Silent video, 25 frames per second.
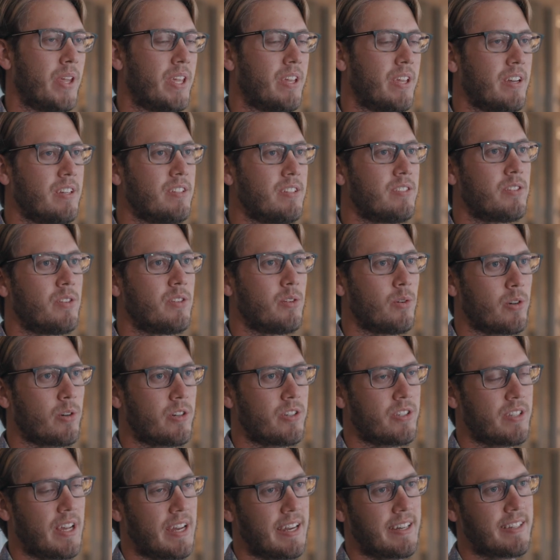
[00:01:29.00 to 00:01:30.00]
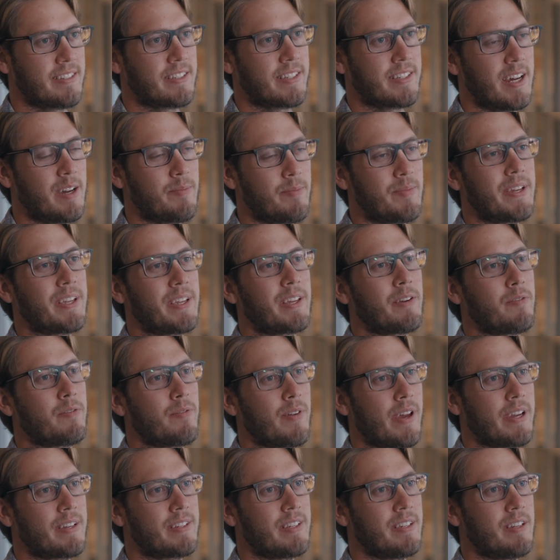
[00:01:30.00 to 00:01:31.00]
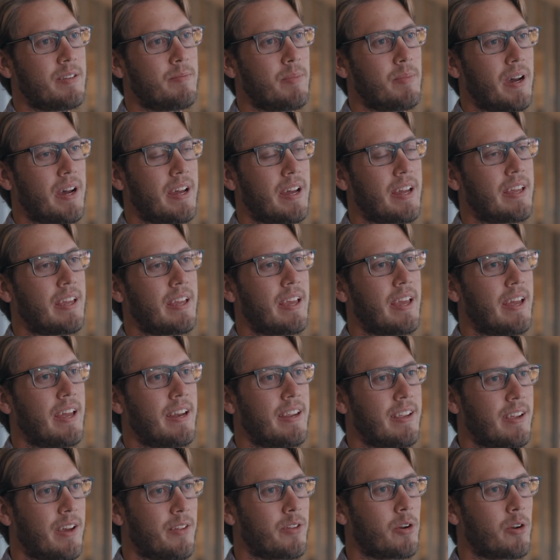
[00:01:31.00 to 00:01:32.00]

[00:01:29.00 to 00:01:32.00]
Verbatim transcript: Because your site is not being affected by any